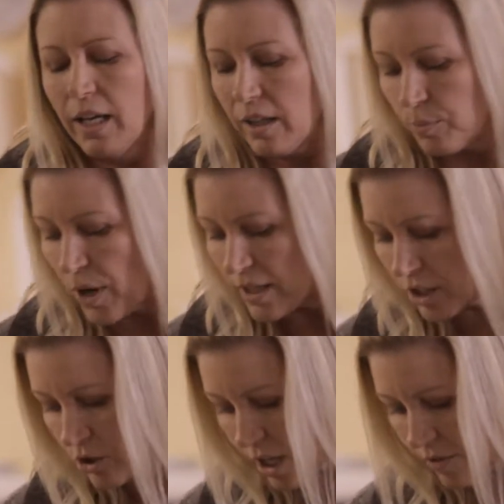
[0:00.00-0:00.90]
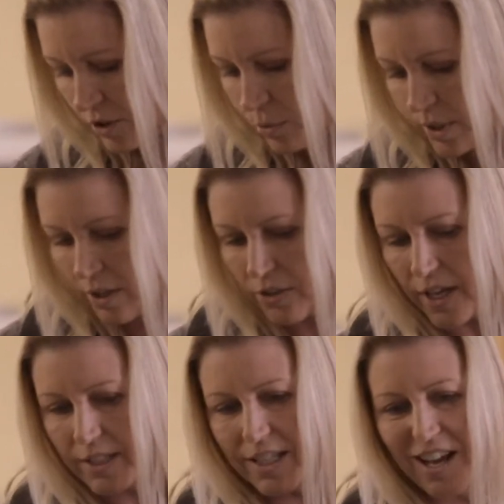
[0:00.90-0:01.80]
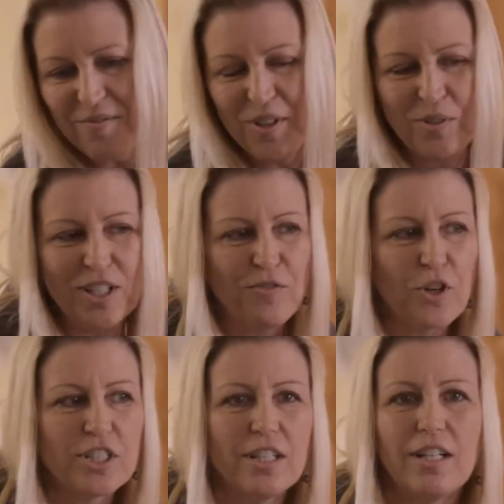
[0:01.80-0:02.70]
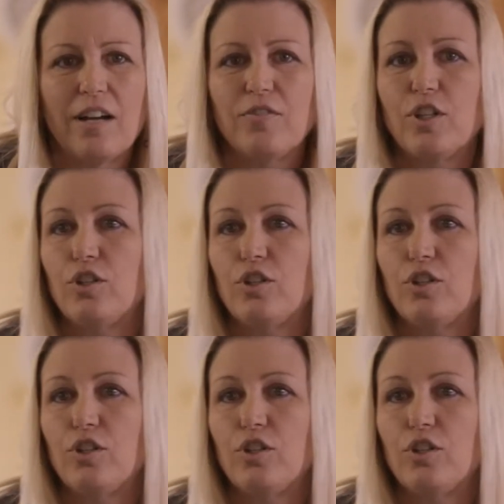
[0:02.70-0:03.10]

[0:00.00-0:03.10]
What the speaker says: In the prosecutor's office, one of the things that I've been really fortunate enough